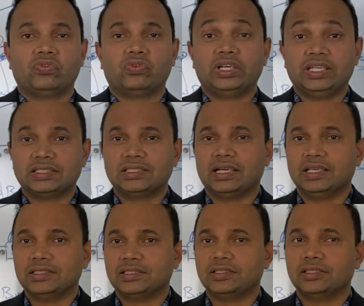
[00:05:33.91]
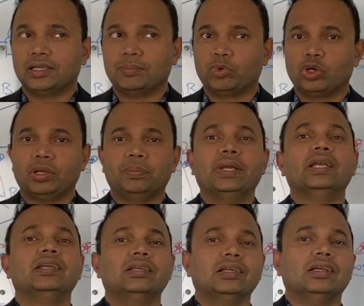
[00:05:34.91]
disguised employment
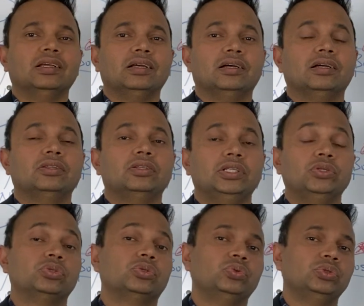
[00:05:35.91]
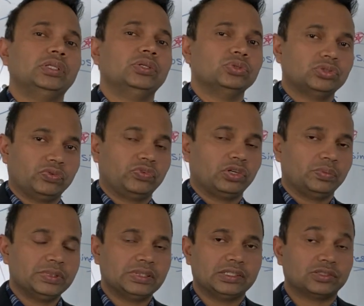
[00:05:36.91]
you through the use of your business.